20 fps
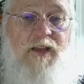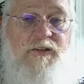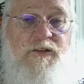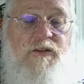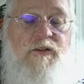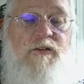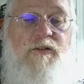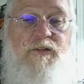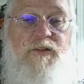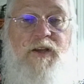to
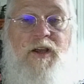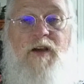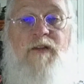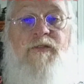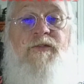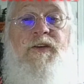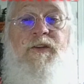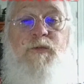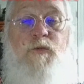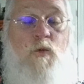ask
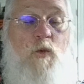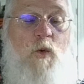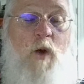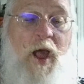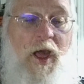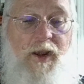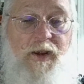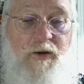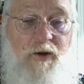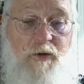yourself is,
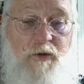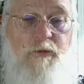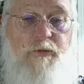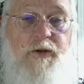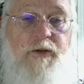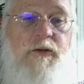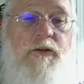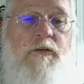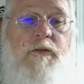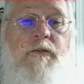why do I
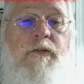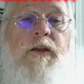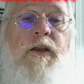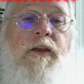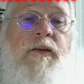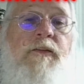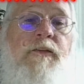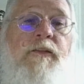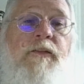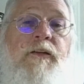want to do
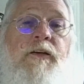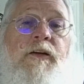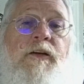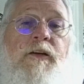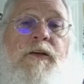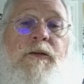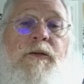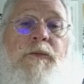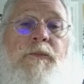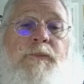this?
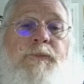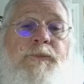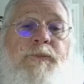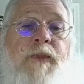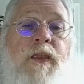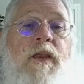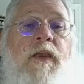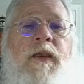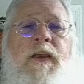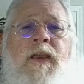
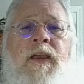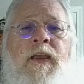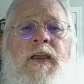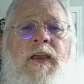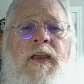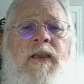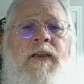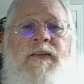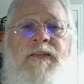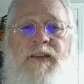
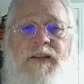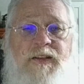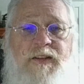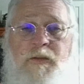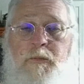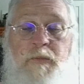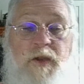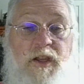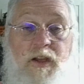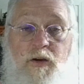Is it
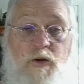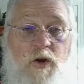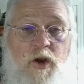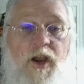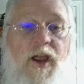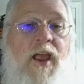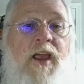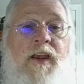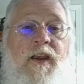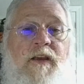to be
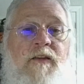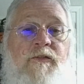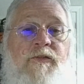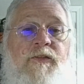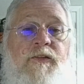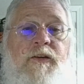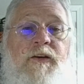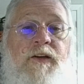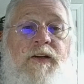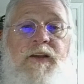creative?
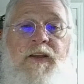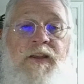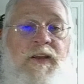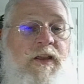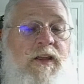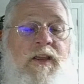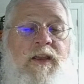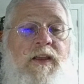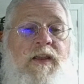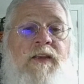
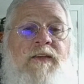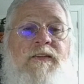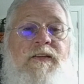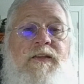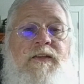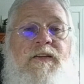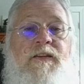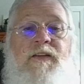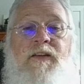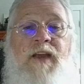Is
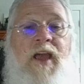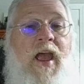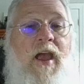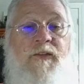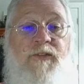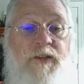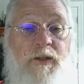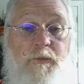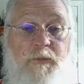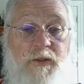it to
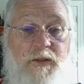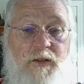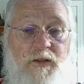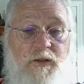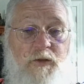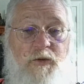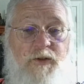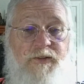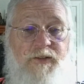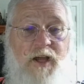have something
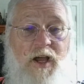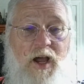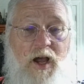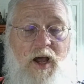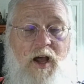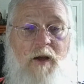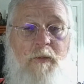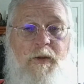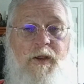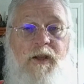to do as a
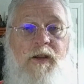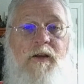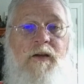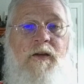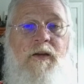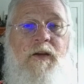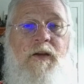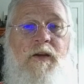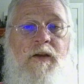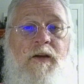hobby?
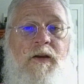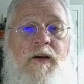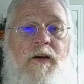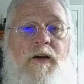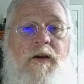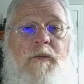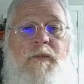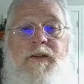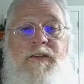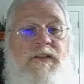
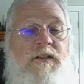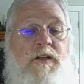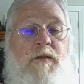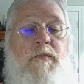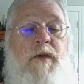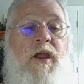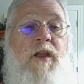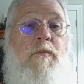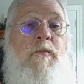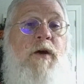Is it to
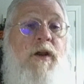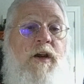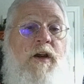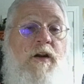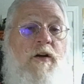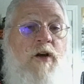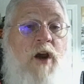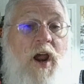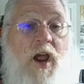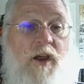make money
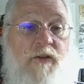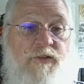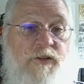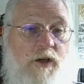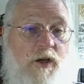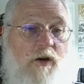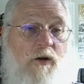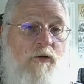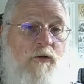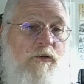at a craft
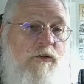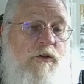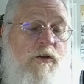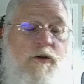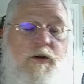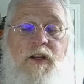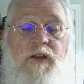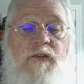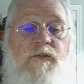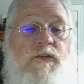show
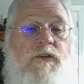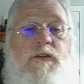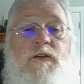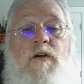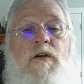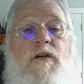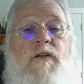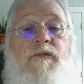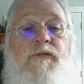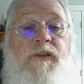or even
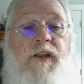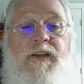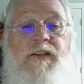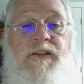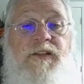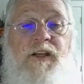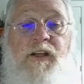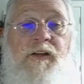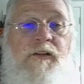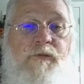start a
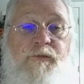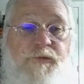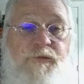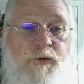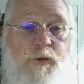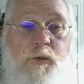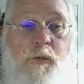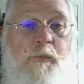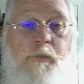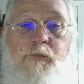
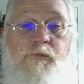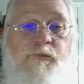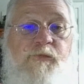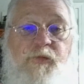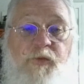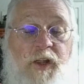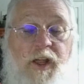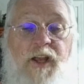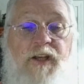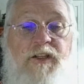
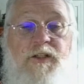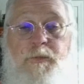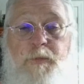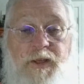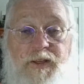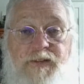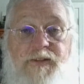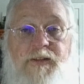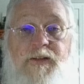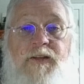full-fledged
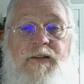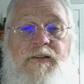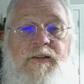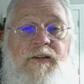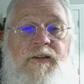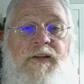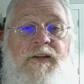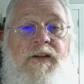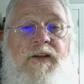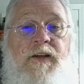business?
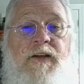